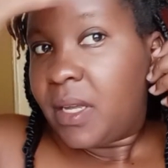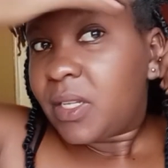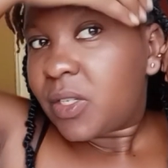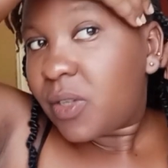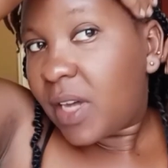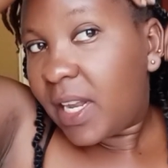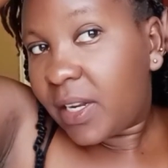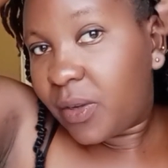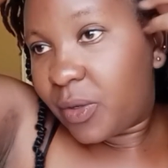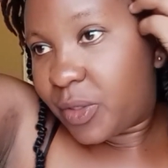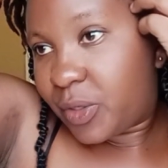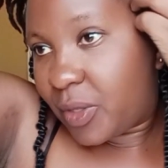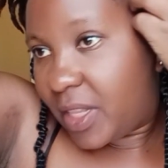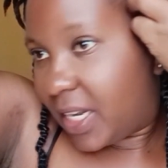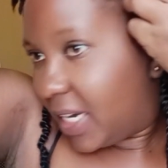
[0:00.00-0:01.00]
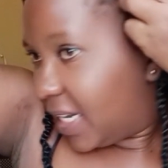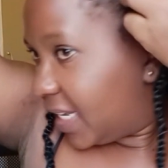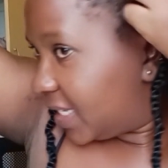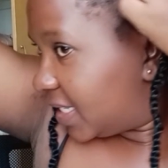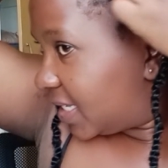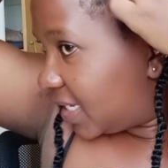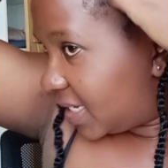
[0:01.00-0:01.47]
So I'll go to the
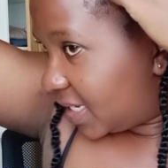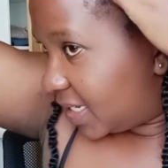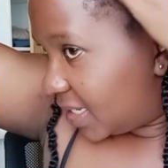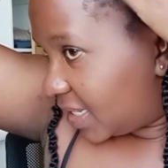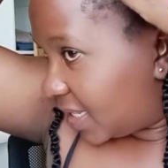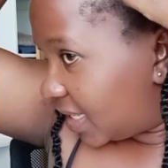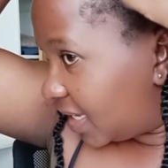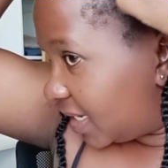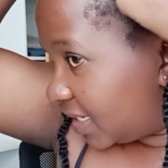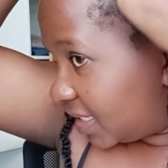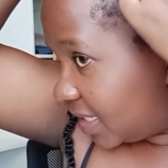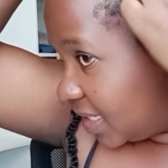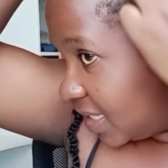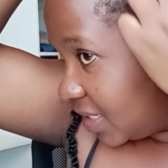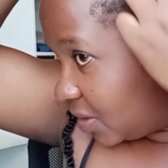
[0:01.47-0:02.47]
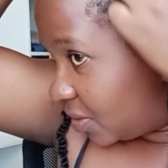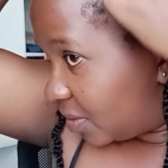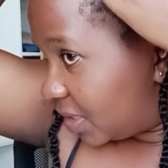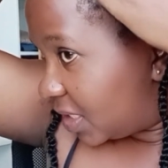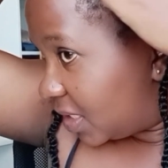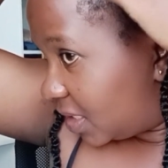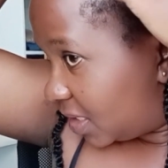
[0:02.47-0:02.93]
next. That is this
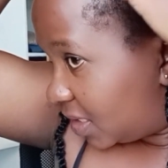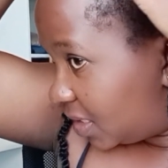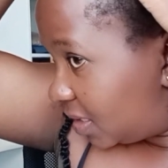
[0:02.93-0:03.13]
one.